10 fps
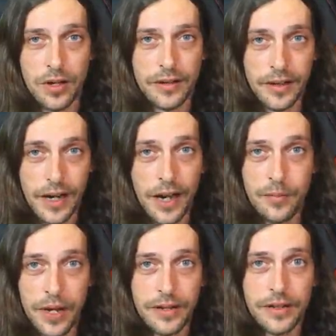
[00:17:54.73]
The
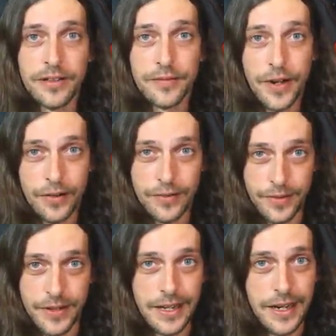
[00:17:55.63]
combat is very
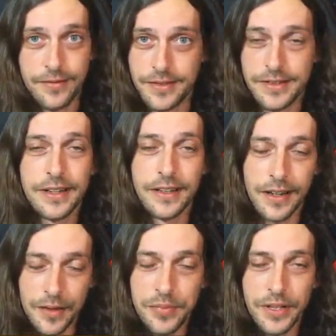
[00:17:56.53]
fun. I have to say the
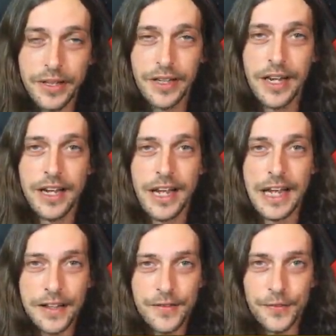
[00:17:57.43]
gunplay
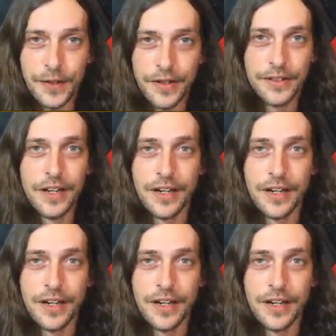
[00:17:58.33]
is fun.